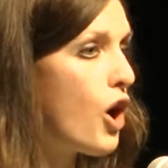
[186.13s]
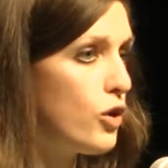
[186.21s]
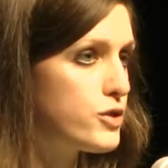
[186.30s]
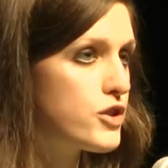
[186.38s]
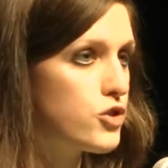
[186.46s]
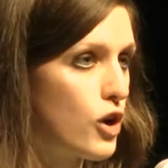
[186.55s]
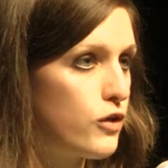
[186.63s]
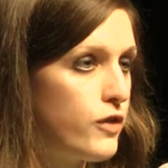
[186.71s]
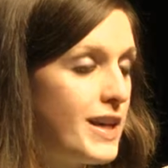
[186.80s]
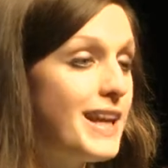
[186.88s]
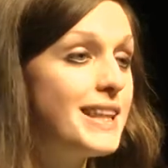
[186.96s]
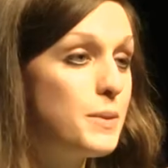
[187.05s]
holds the
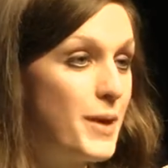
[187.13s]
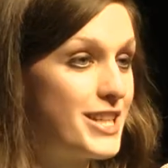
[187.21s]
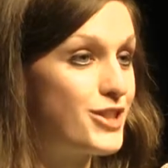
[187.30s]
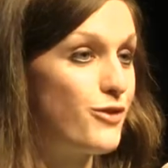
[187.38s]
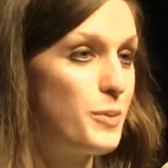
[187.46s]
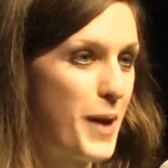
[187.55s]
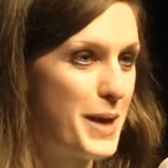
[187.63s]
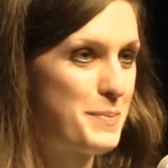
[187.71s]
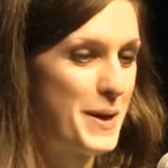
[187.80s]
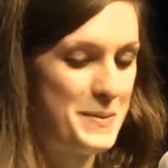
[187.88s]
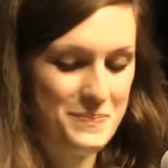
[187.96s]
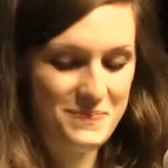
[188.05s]
trophy in the picture for the paper.